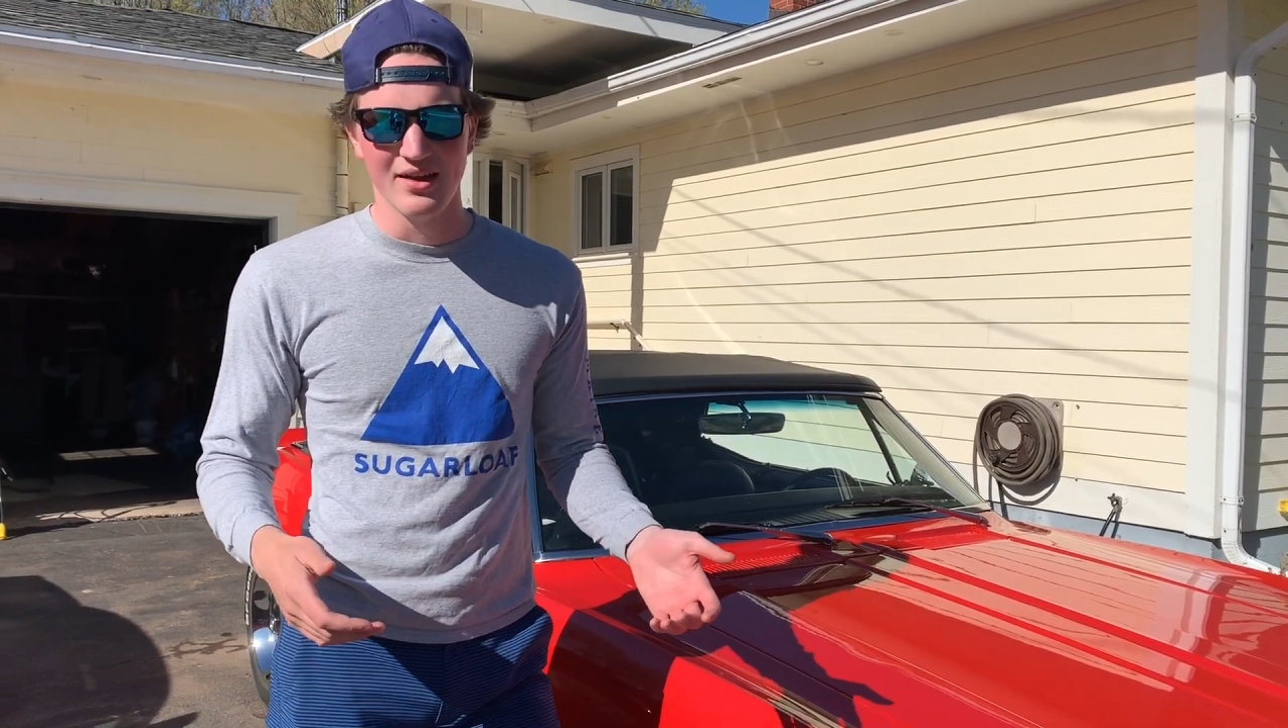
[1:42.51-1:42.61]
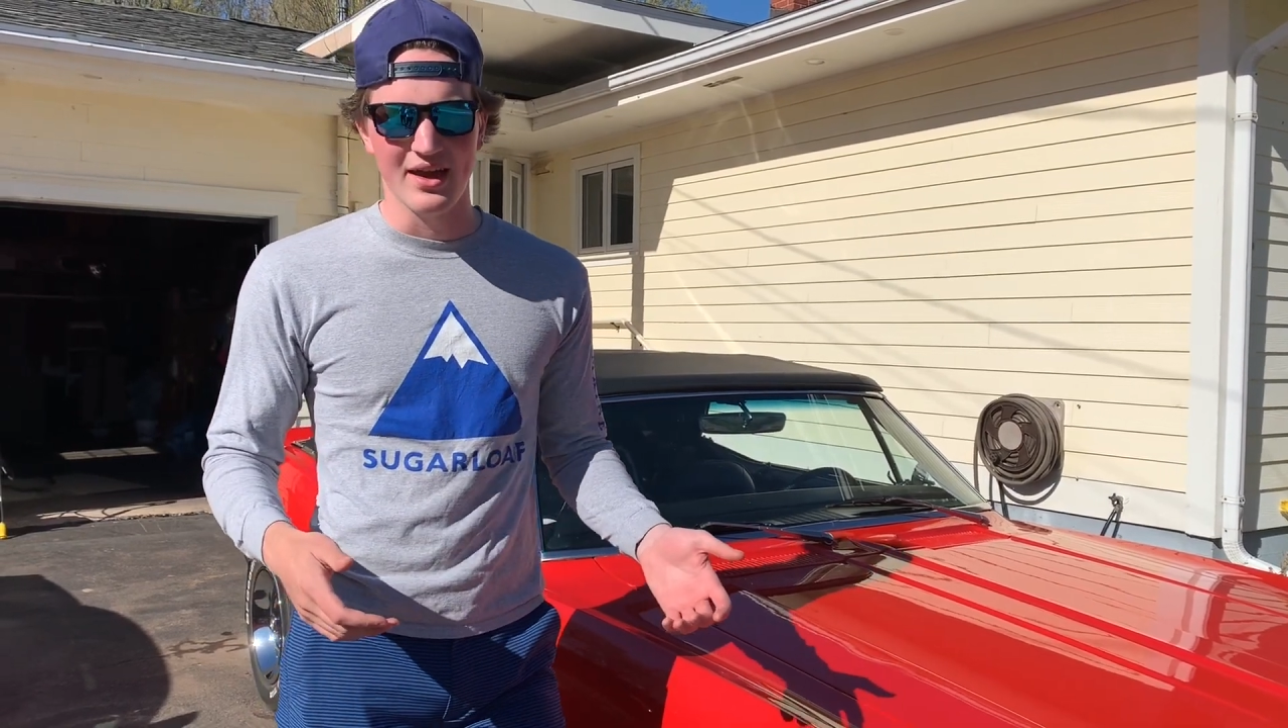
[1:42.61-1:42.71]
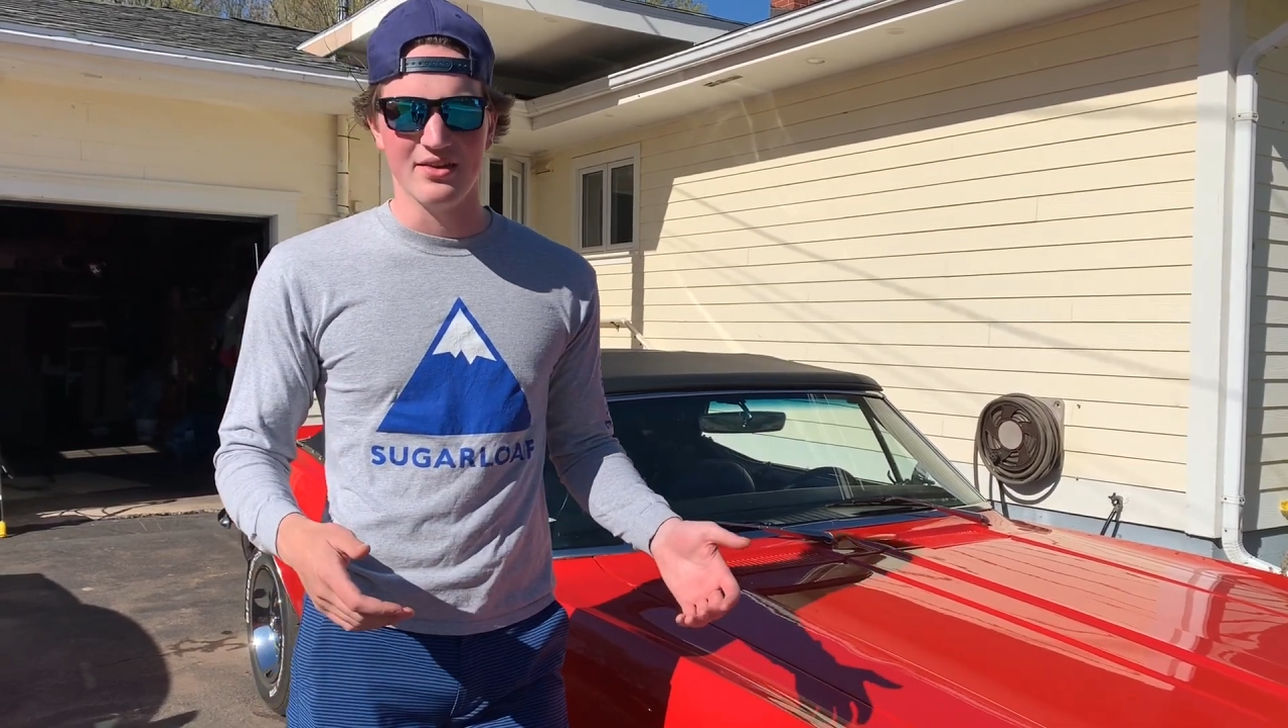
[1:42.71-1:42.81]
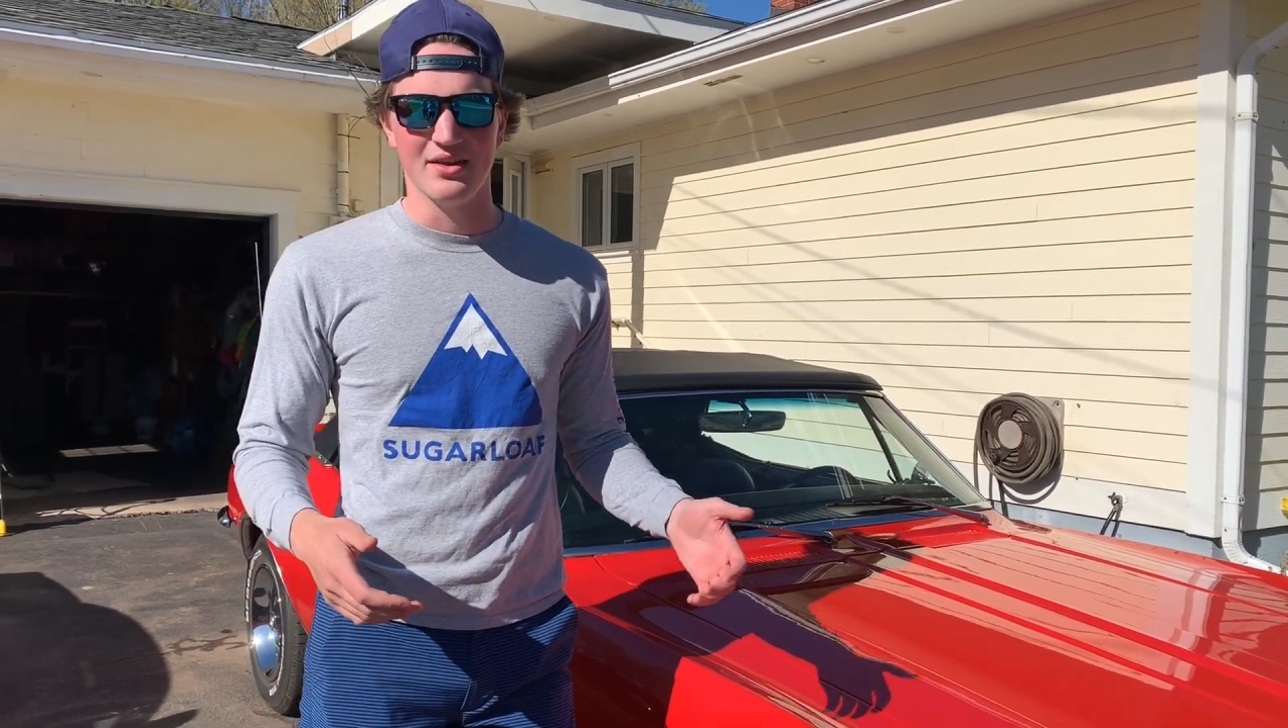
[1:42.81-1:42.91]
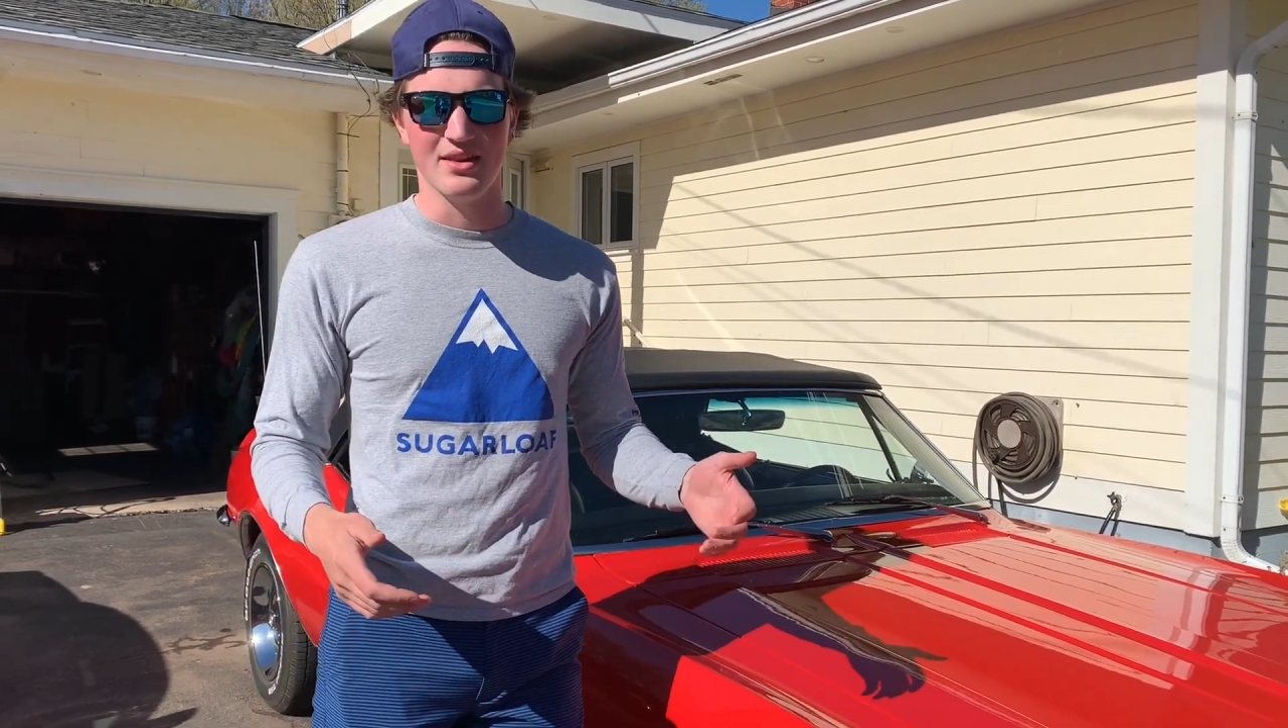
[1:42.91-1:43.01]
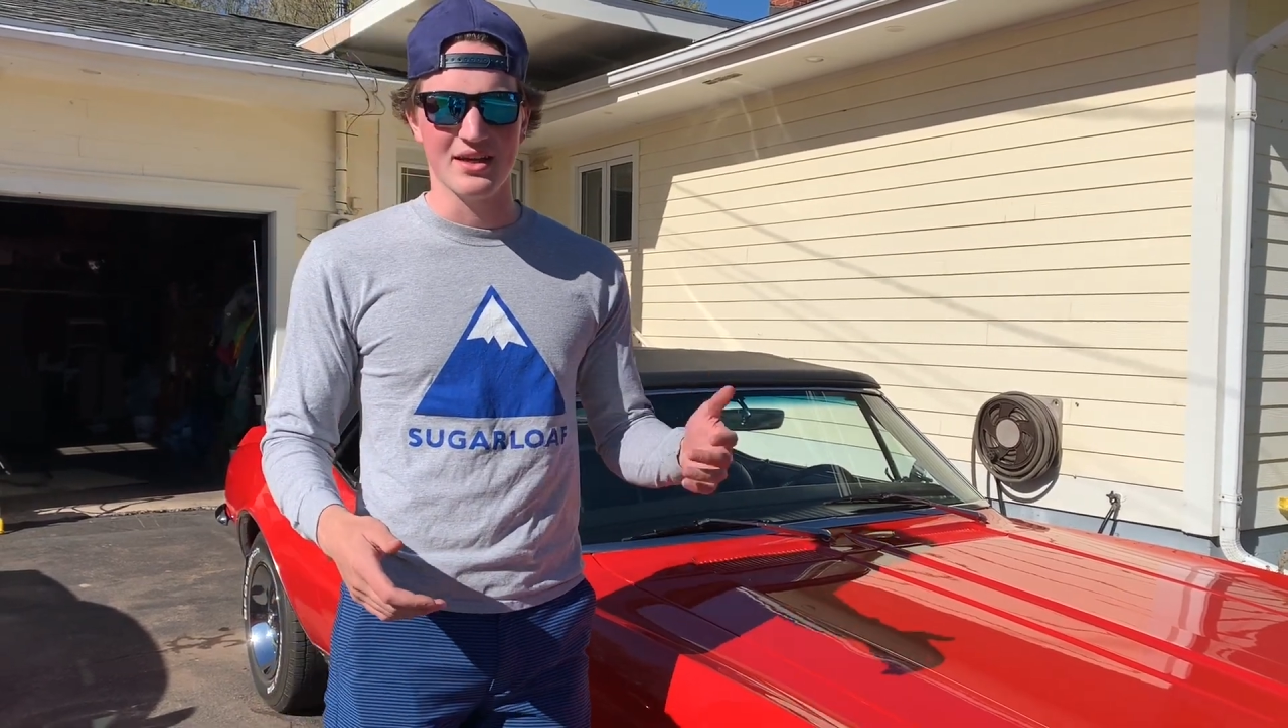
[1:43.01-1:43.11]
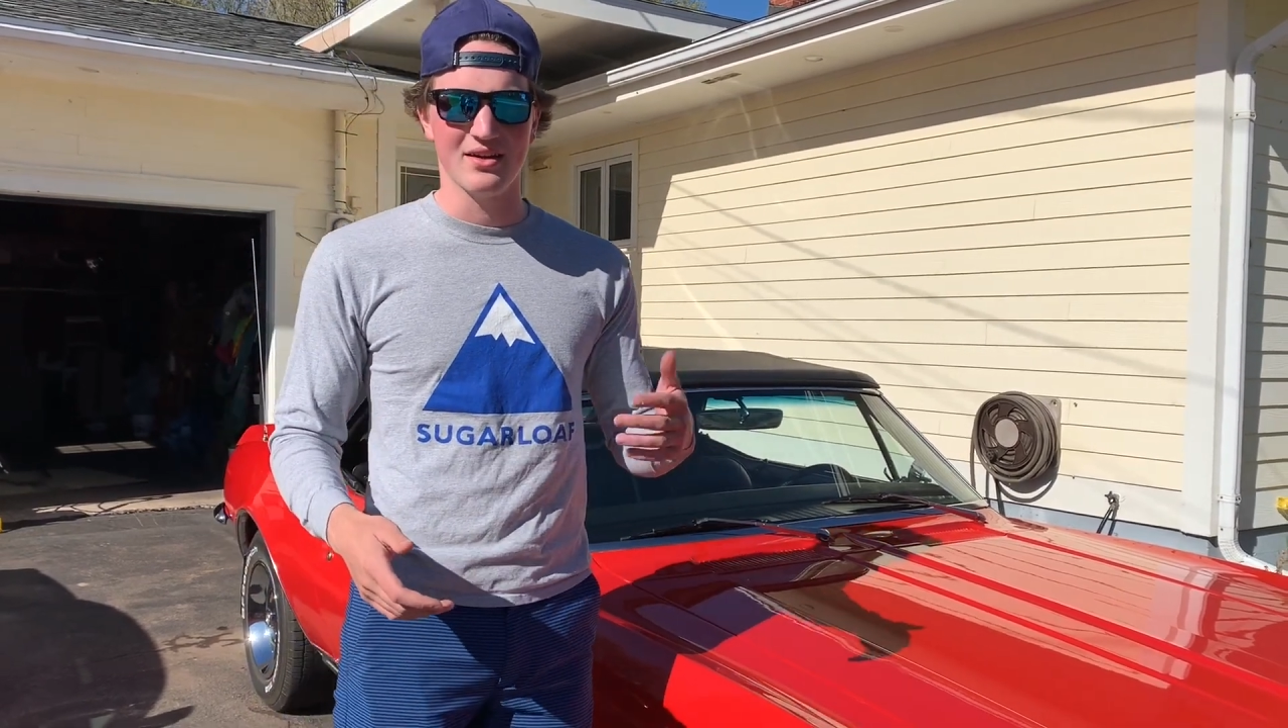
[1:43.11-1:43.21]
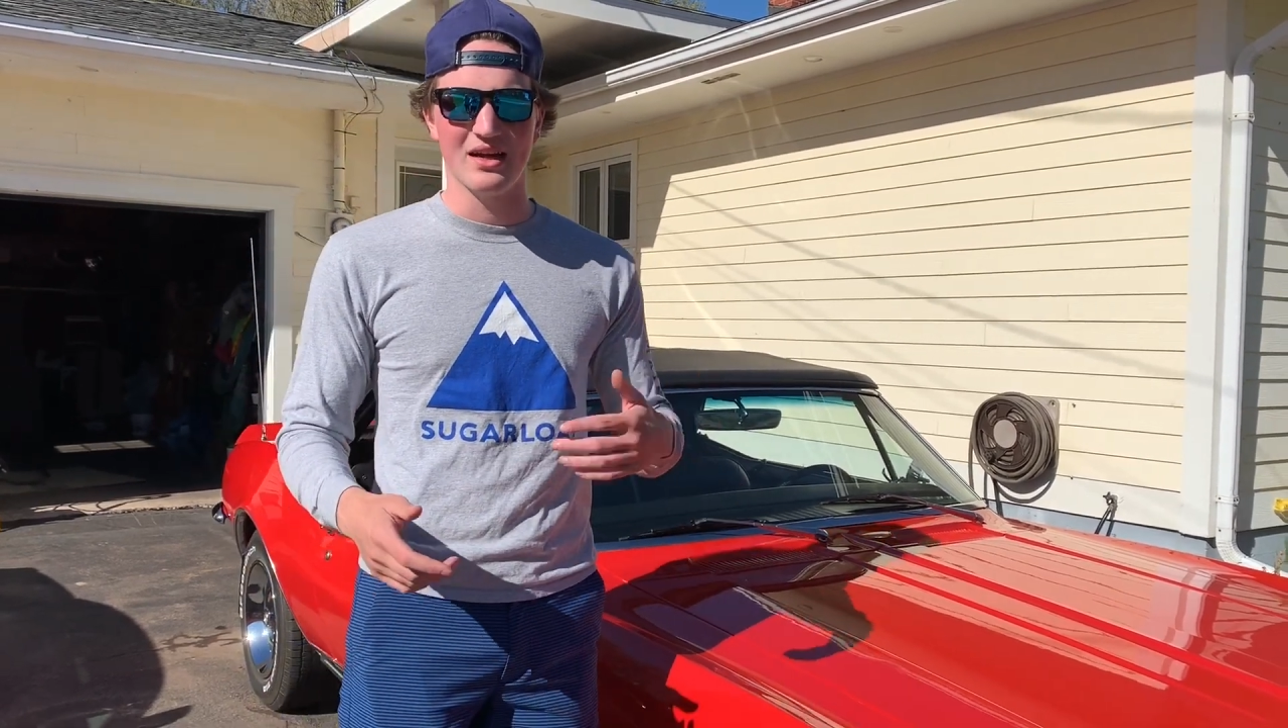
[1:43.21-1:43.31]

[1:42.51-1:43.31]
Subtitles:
and then they could